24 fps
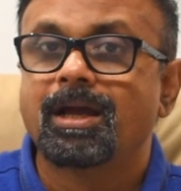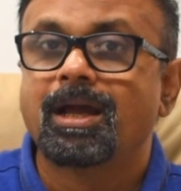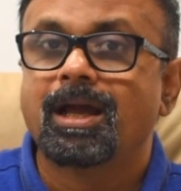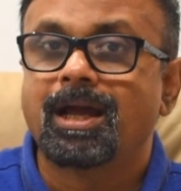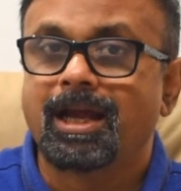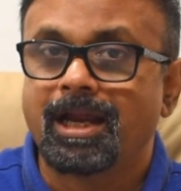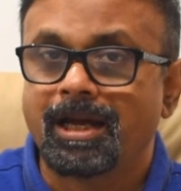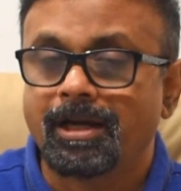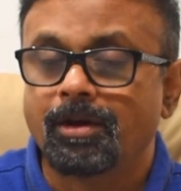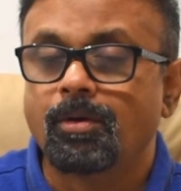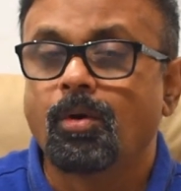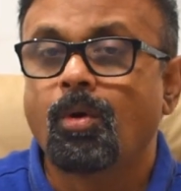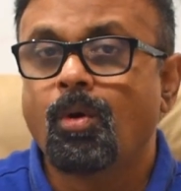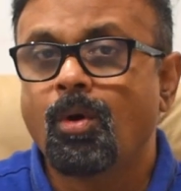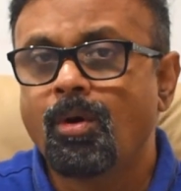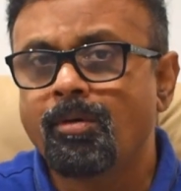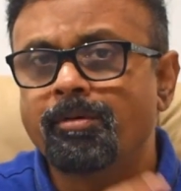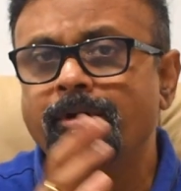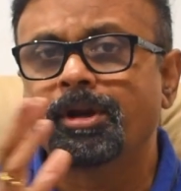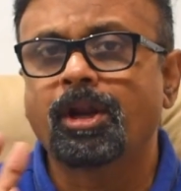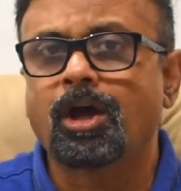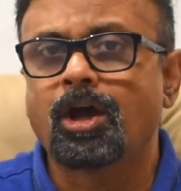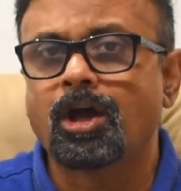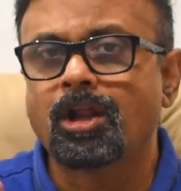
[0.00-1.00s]
and
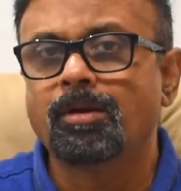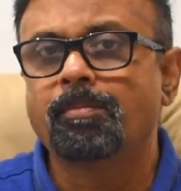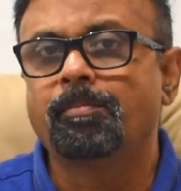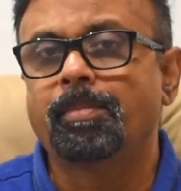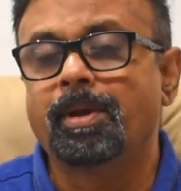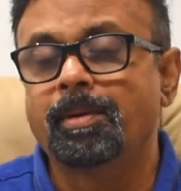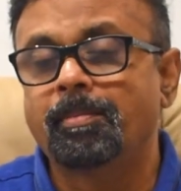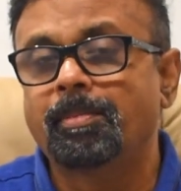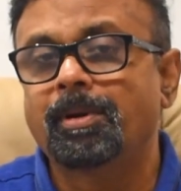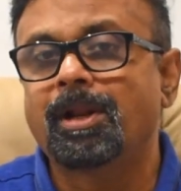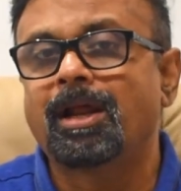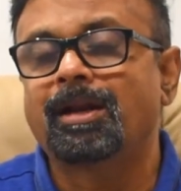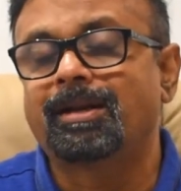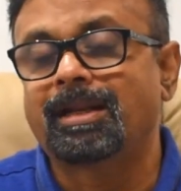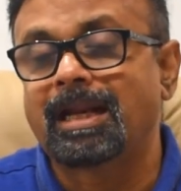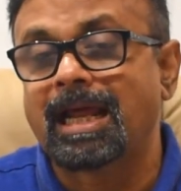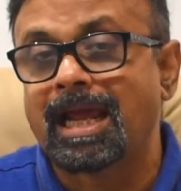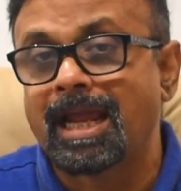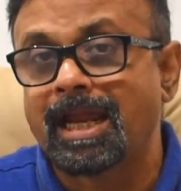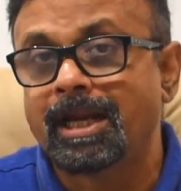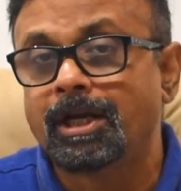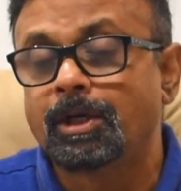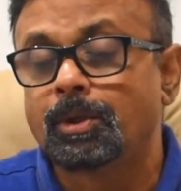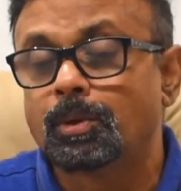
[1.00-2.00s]
overall people are
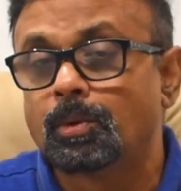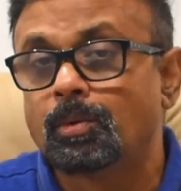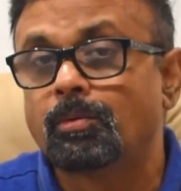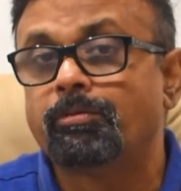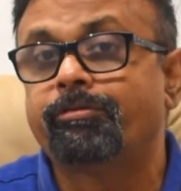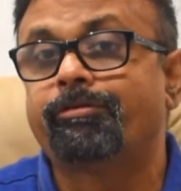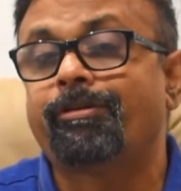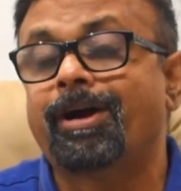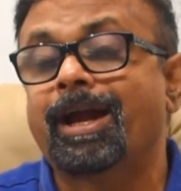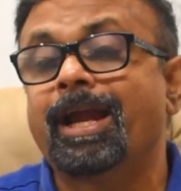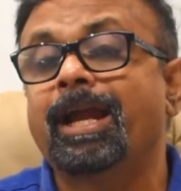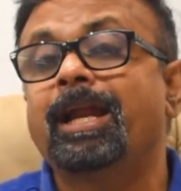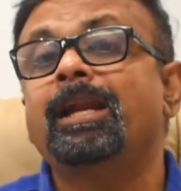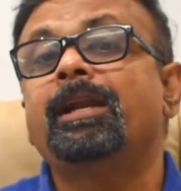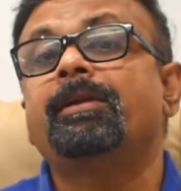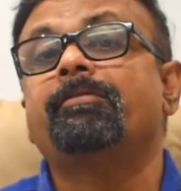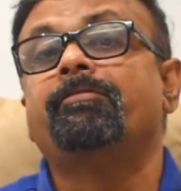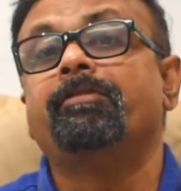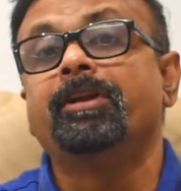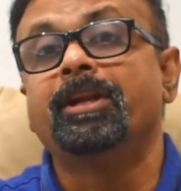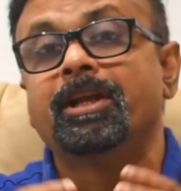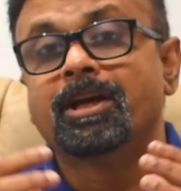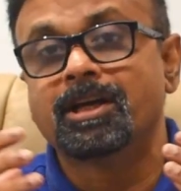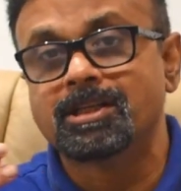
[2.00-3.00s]
trying to find
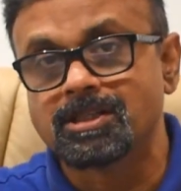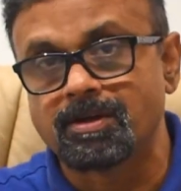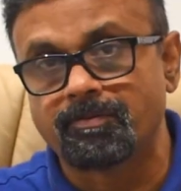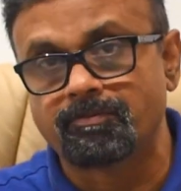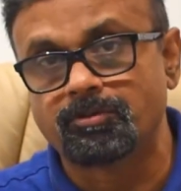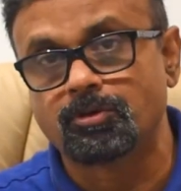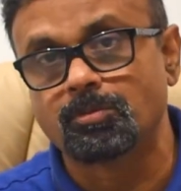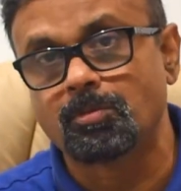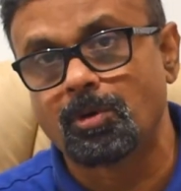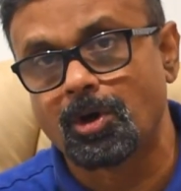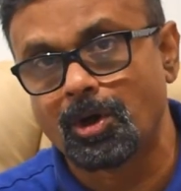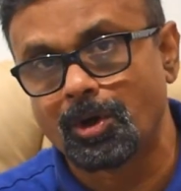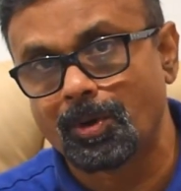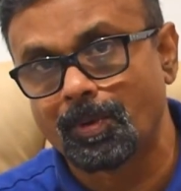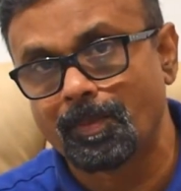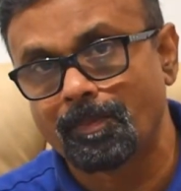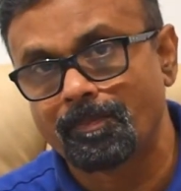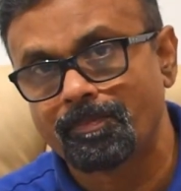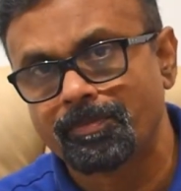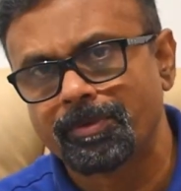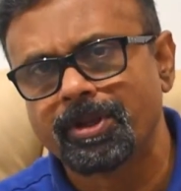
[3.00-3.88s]
winners of tomorrow.